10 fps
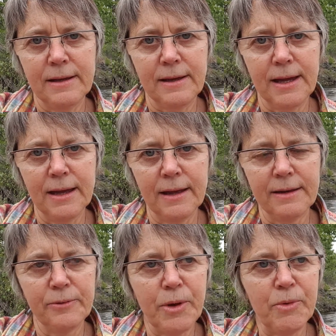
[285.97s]

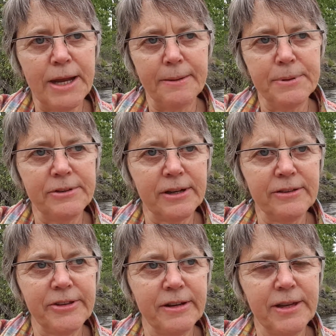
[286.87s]
And we went up until he
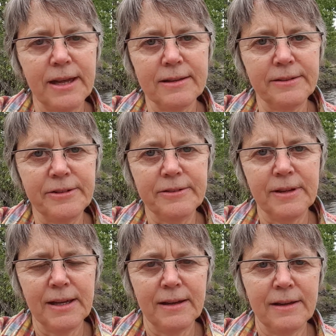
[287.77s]
said, "Okay, let's
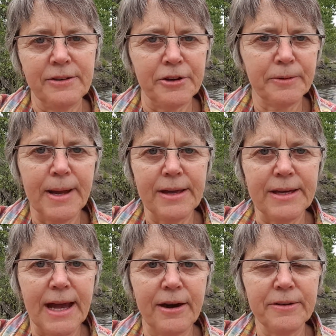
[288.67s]
turn around
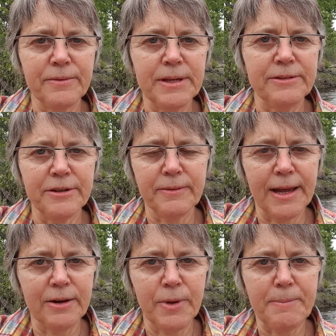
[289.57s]
now." And we turned
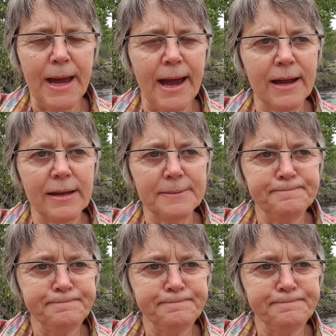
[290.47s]
around and went back.